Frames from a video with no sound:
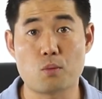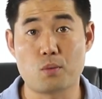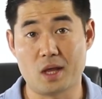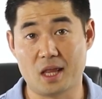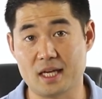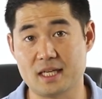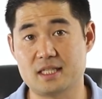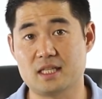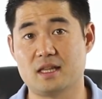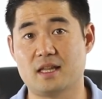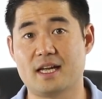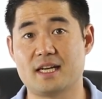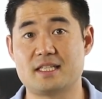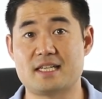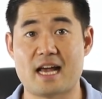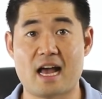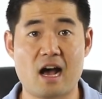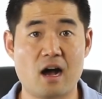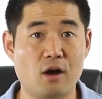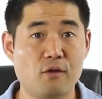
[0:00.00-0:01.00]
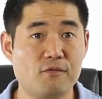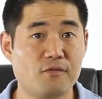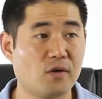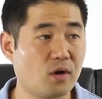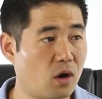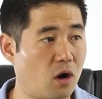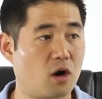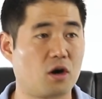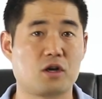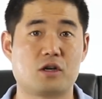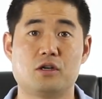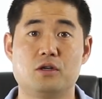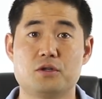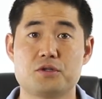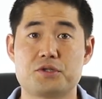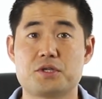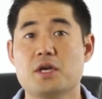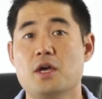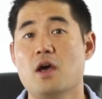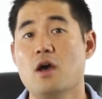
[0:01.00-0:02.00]
willing to link to helpful
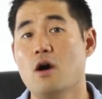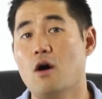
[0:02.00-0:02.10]
articles